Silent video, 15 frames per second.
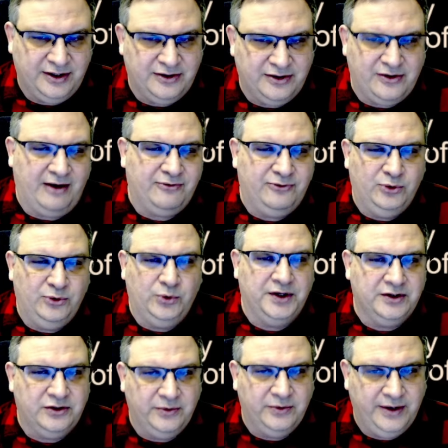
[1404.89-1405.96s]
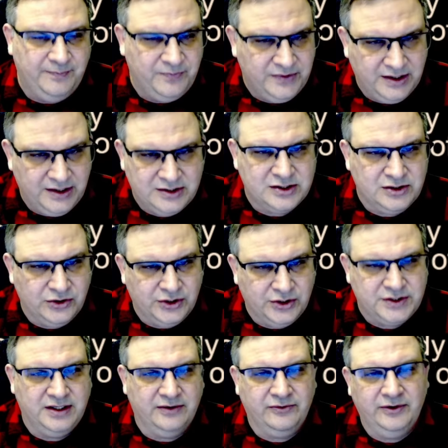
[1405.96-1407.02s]
They're not fooled into it. It just looks
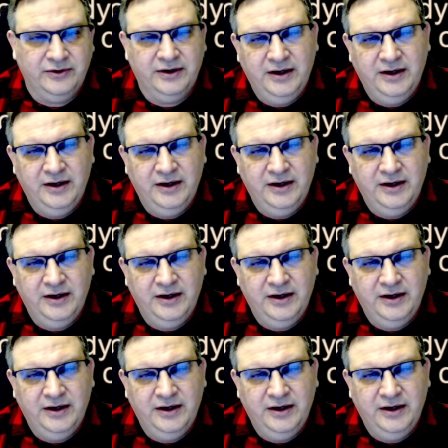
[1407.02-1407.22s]
different.